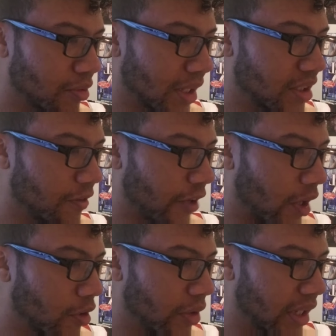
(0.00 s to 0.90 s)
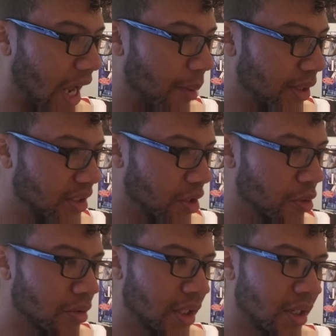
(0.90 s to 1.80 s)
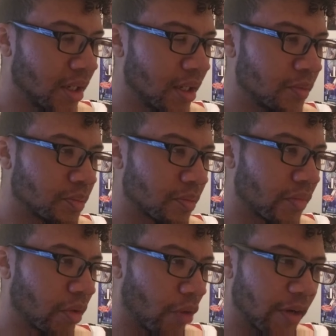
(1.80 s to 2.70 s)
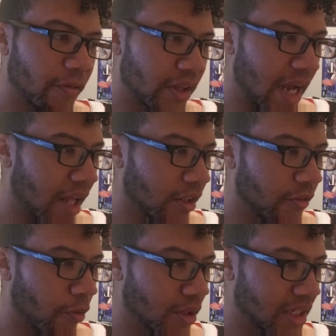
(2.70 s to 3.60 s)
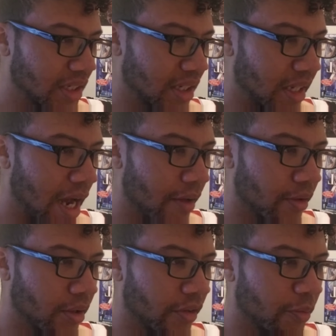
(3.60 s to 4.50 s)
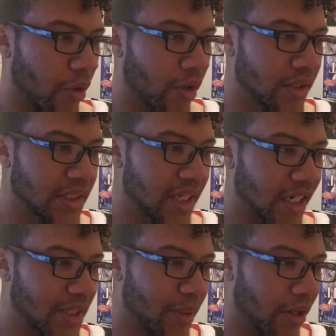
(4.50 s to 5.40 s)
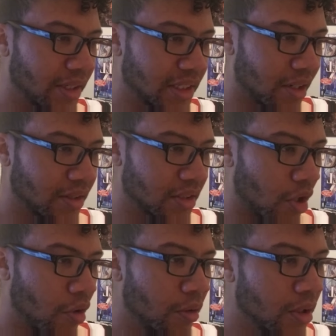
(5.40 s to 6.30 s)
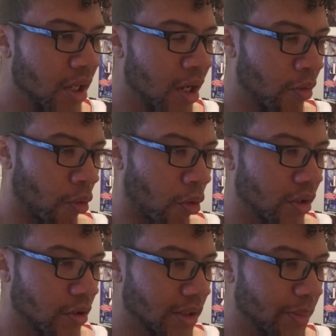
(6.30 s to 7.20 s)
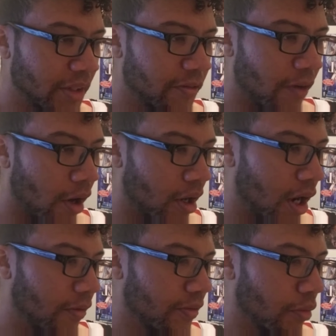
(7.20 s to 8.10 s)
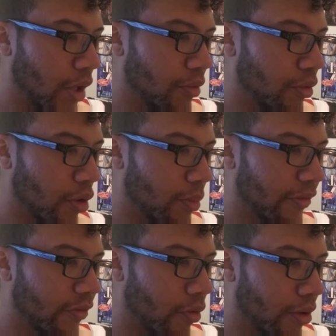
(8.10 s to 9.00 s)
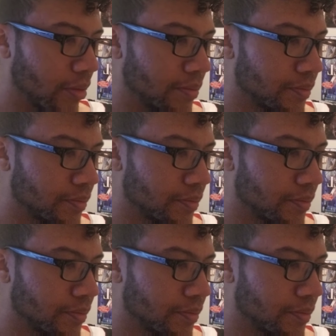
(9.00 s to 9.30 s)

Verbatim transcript: rescue Falco and Gabi, too? Wait for the allied forces to gather. If Marley attacks Paradis on its own, we're only going to be fought off the way we were before.